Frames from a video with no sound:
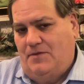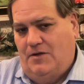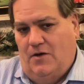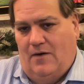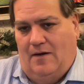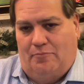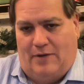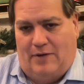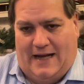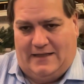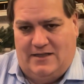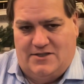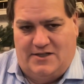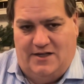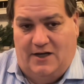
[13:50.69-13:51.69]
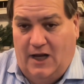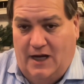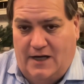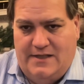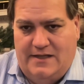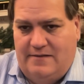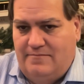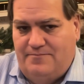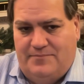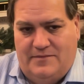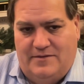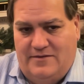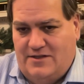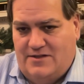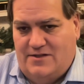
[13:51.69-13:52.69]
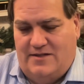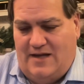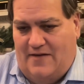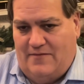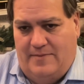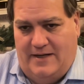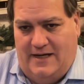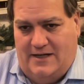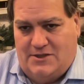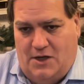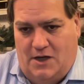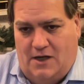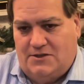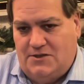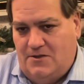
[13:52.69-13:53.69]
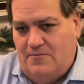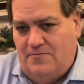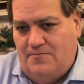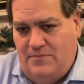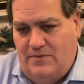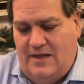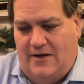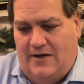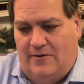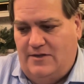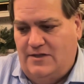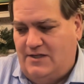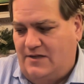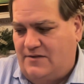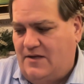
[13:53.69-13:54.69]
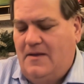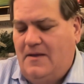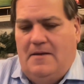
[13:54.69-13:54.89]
I practiced in London. This is everybody I talk to. They know what this is."